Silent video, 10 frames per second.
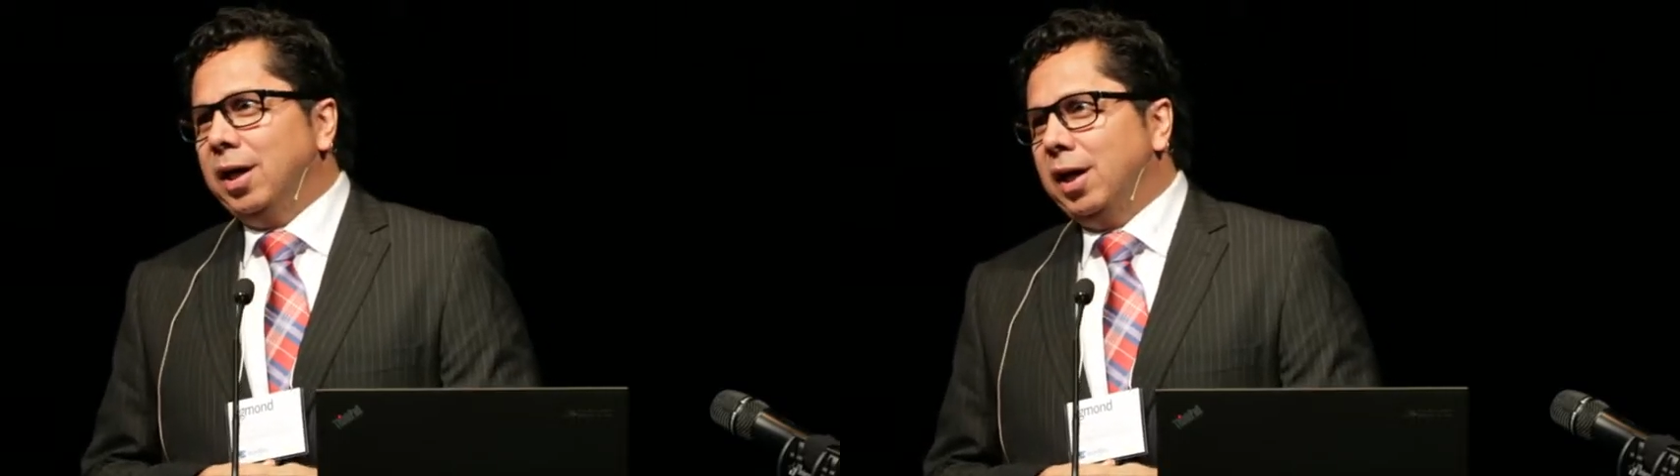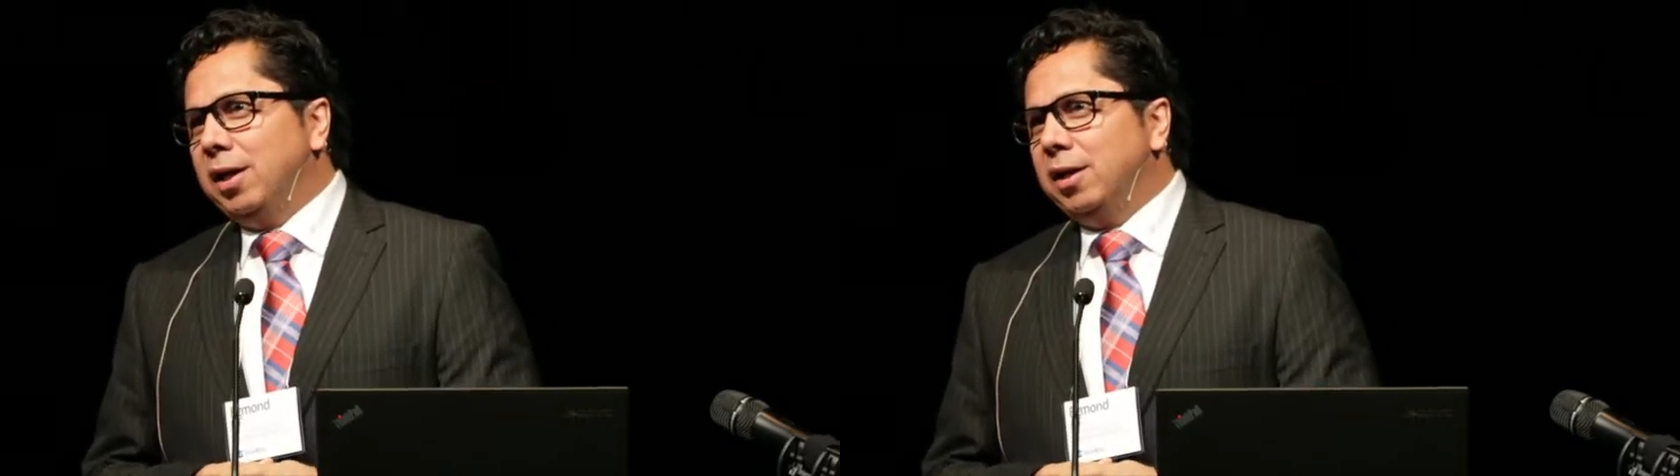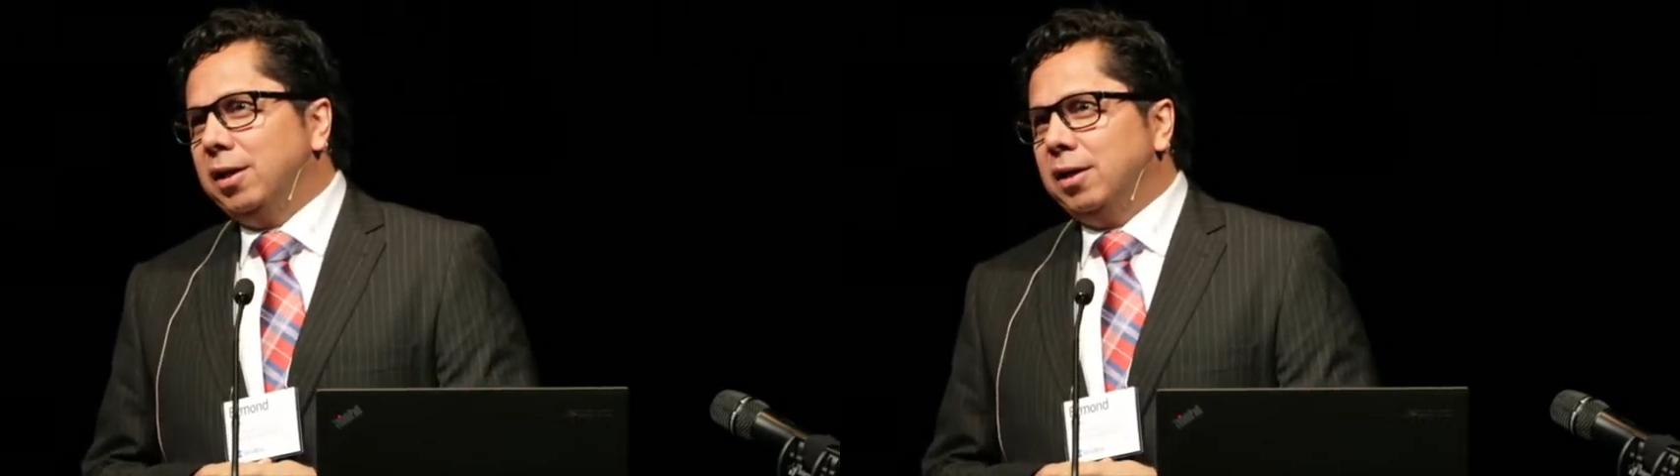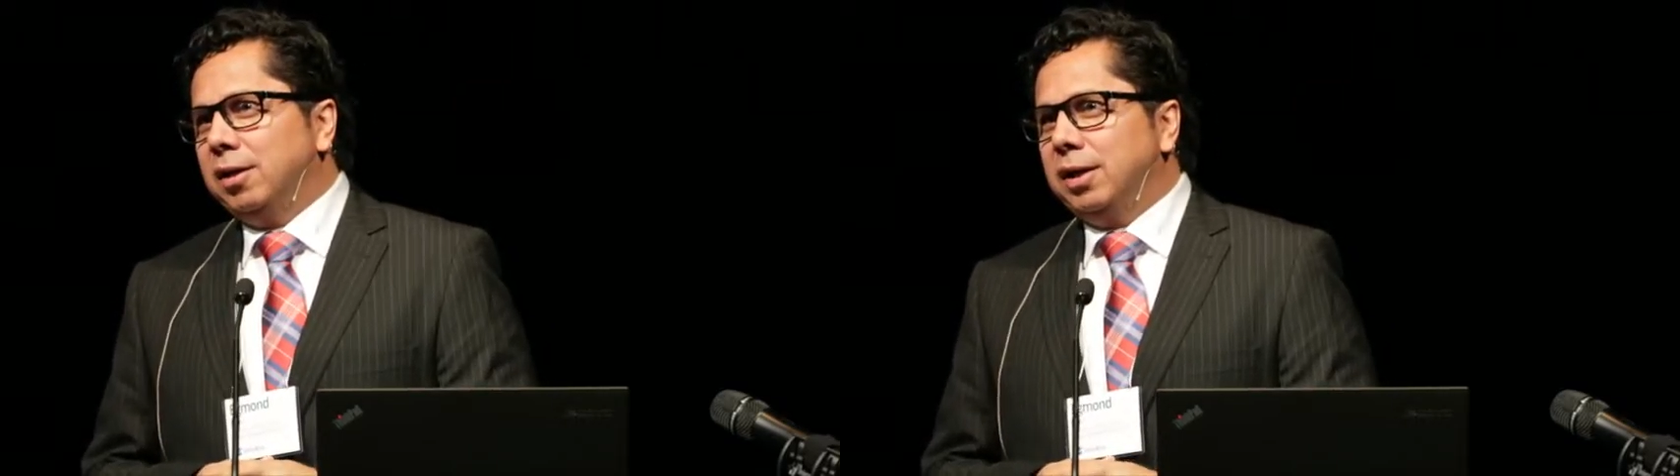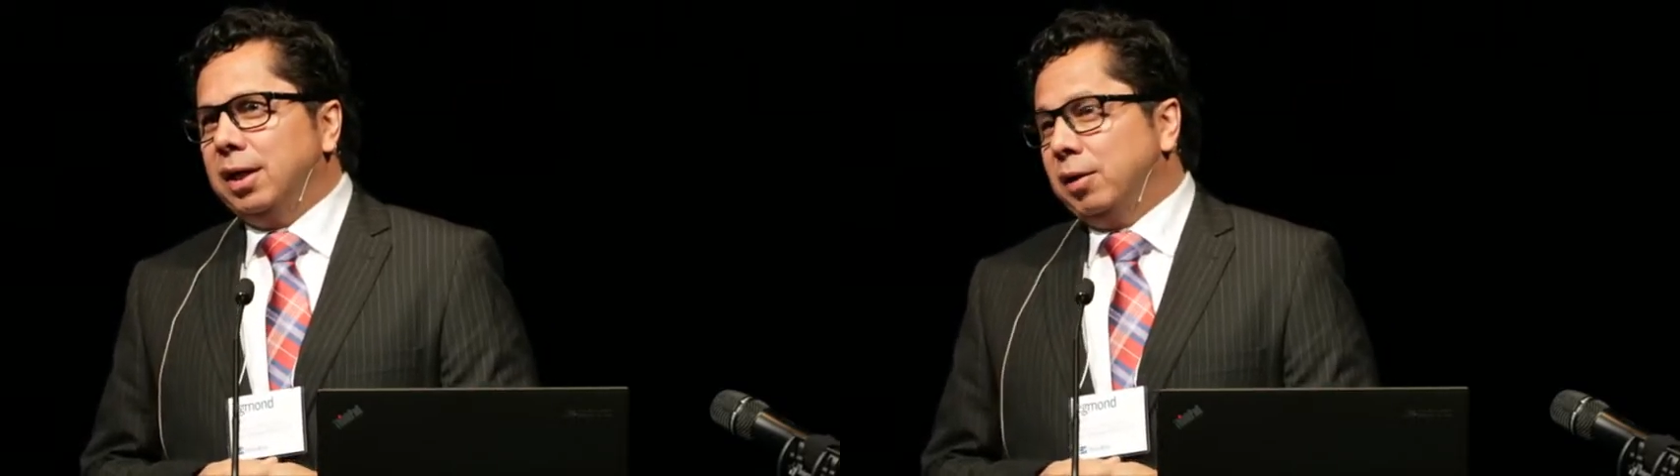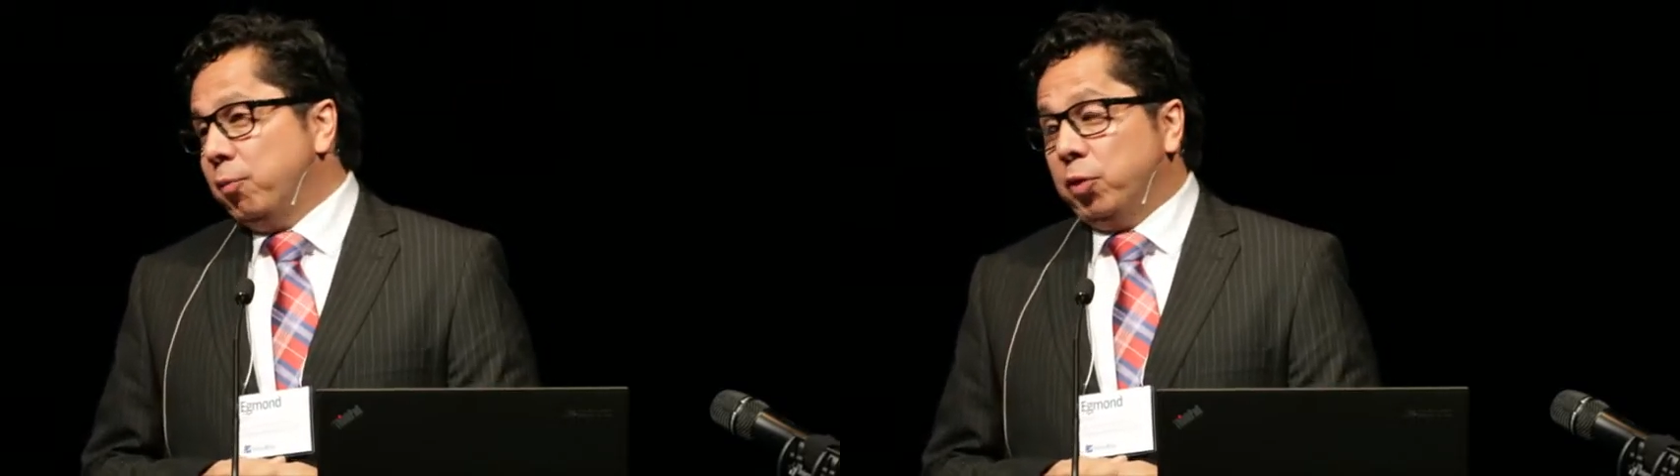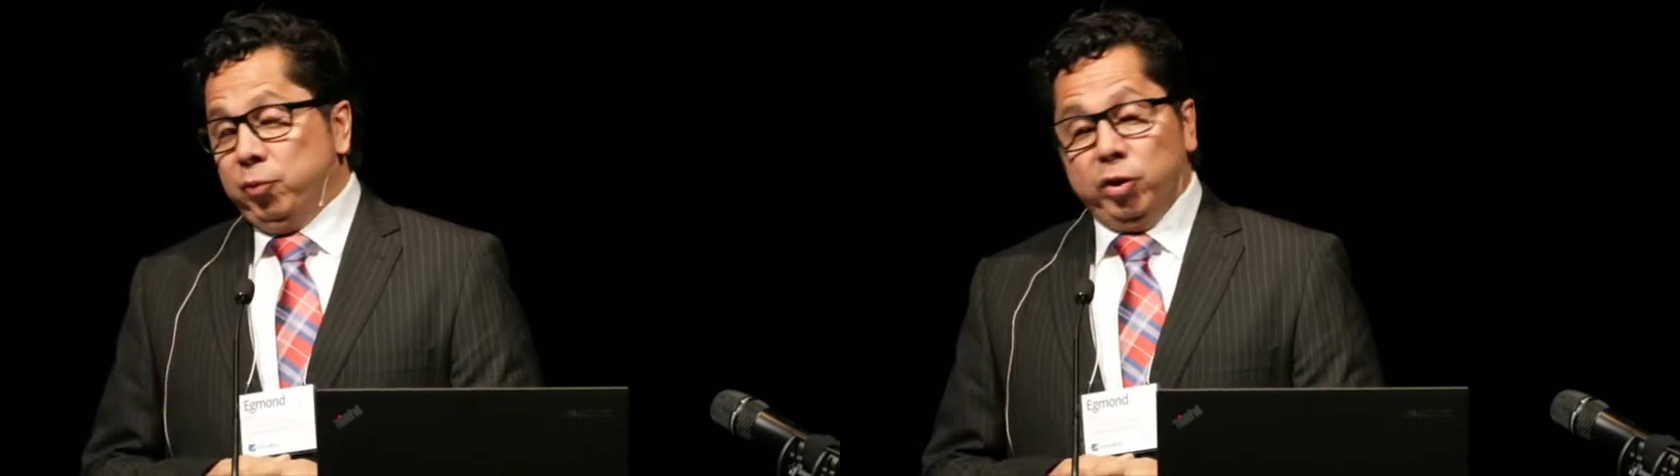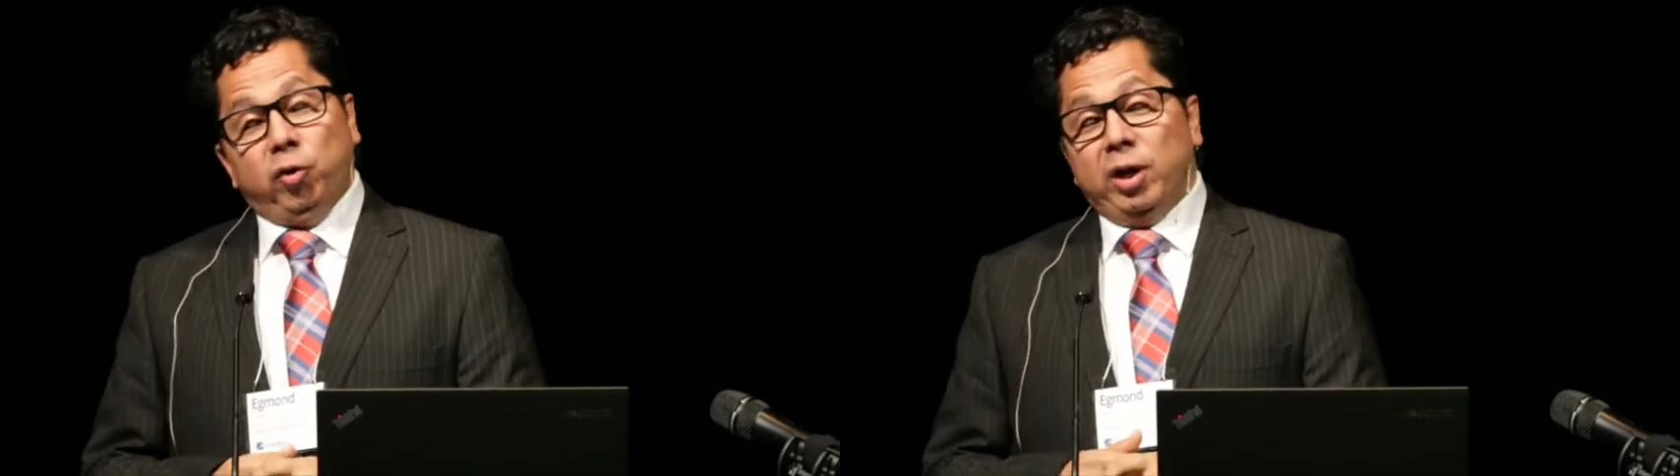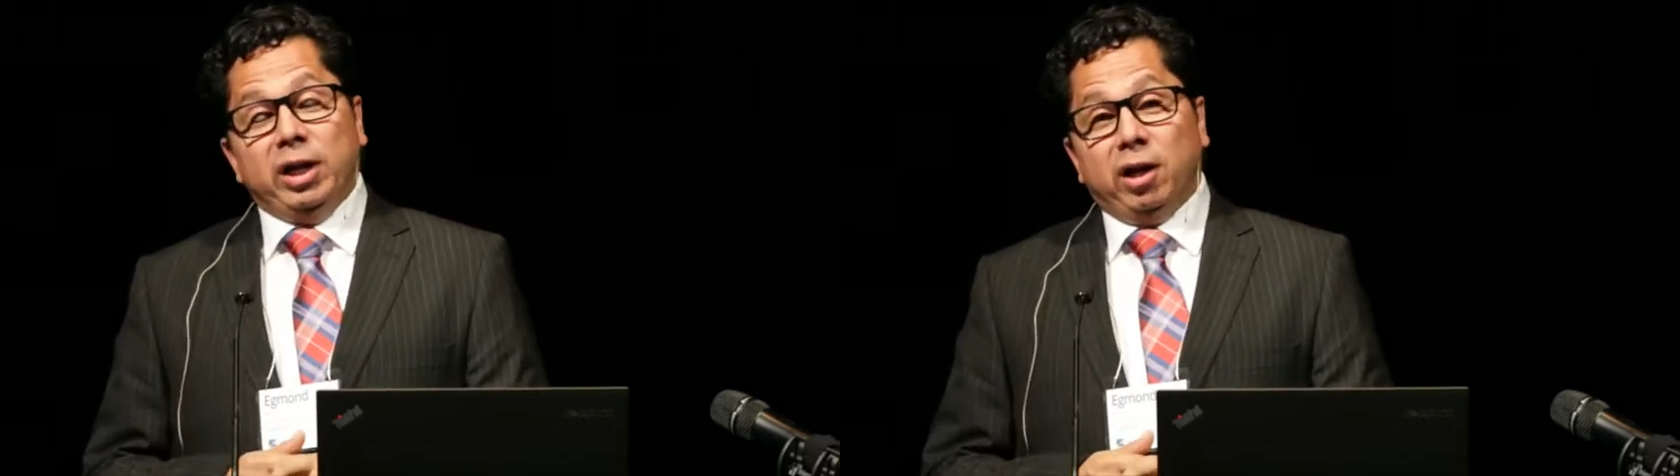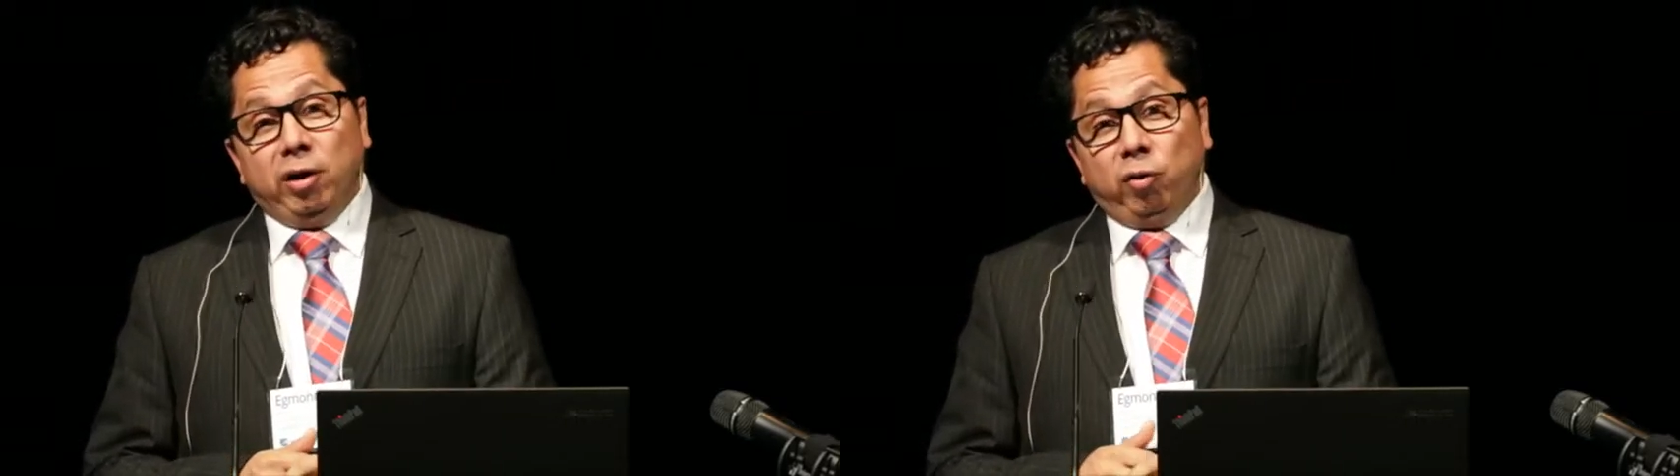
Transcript: And uh, we're already,